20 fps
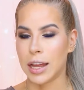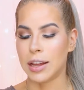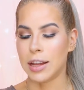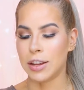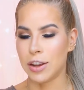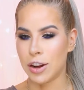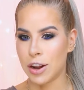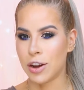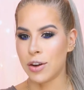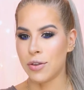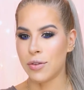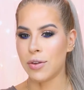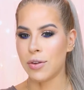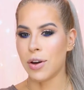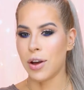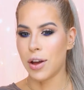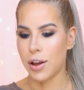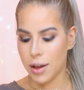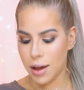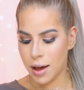You know?
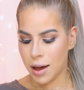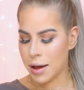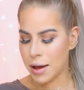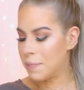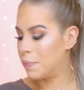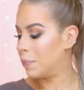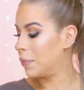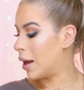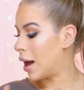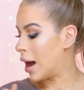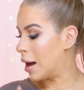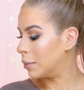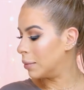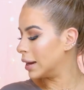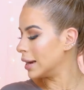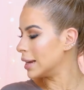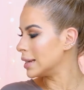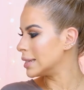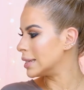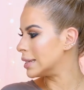I'm
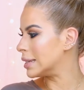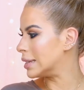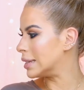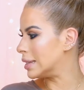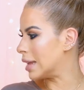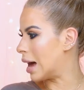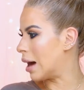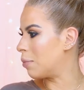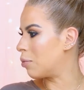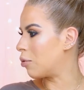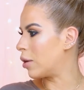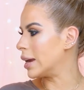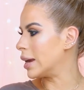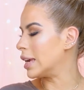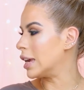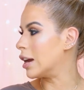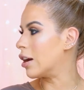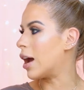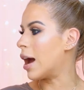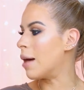gonna stop right
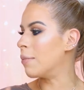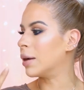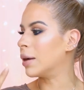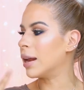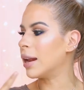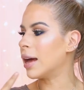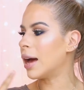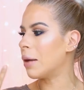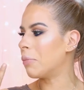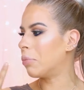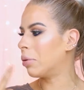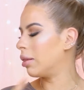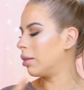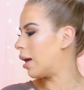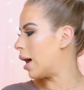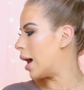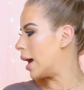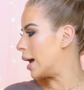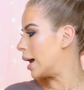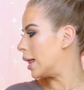here. I'm gonna
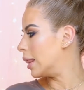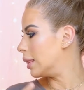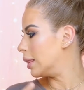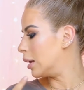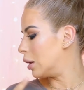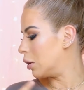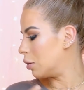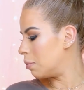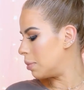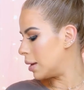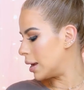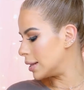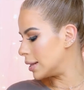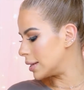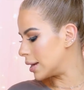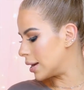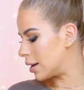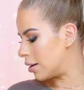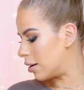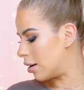apply a little
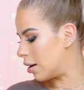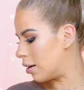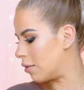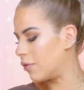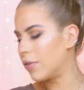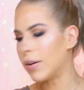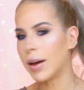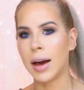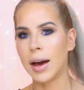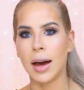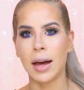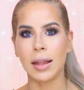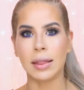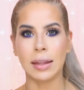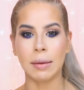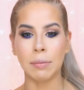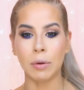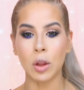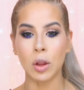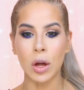bit of
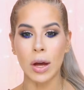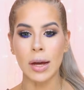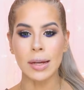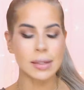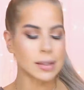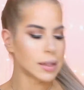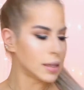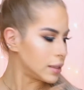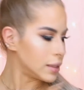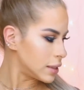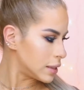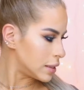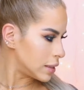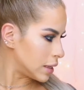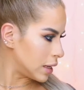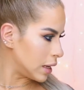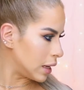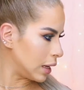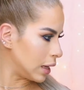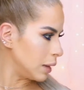lip gloss. Let's
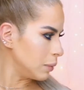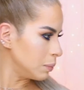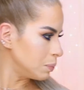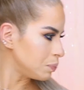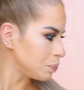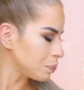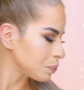see.